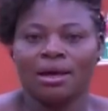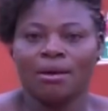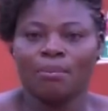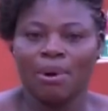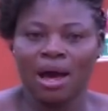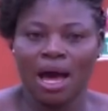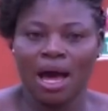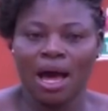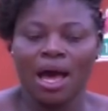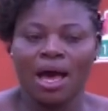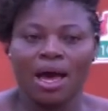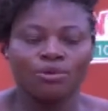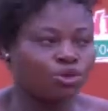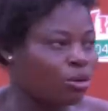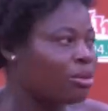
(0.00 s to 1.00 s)
Ba
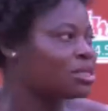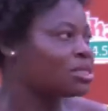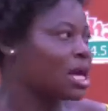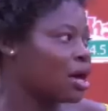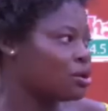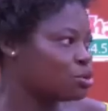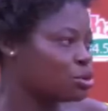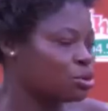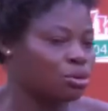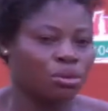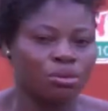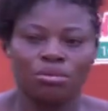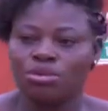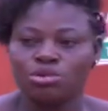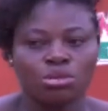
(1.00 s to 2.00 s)
e to me san so
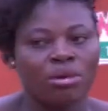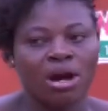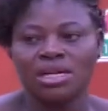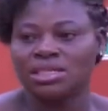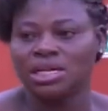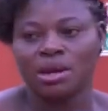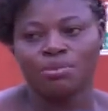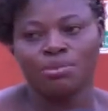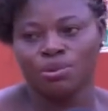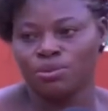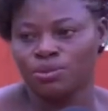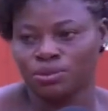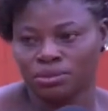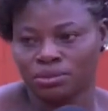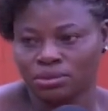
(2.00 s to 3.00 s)
no musuma anje mi
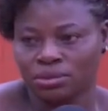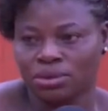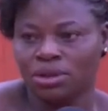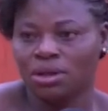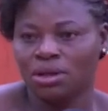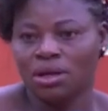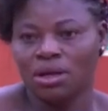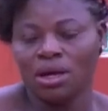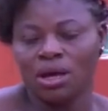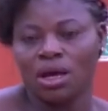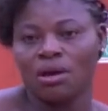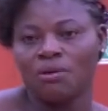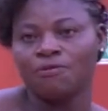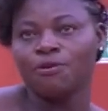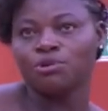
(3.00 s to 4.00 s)
mu
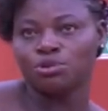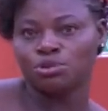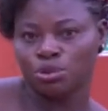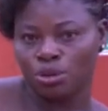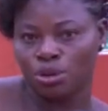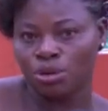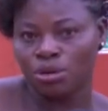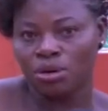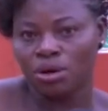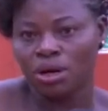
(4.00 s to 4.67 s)
e futu